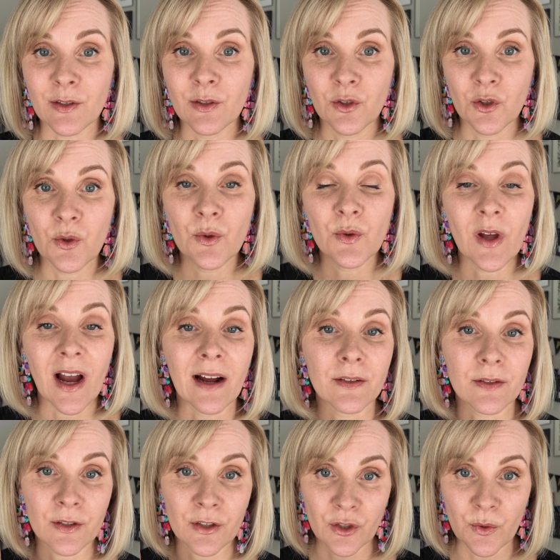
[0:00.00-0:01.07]
do that
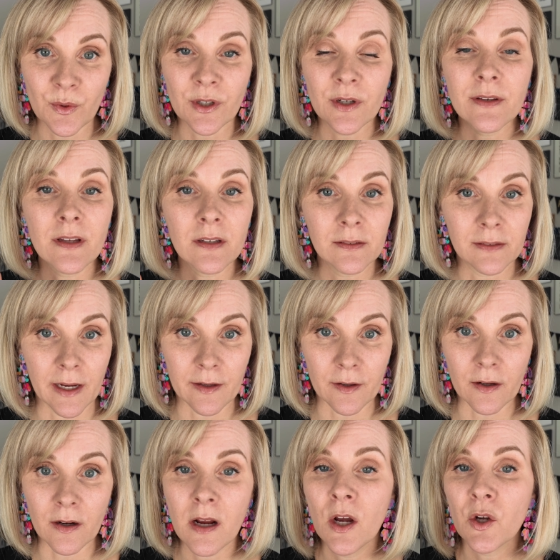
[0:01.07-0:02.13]
sooner than later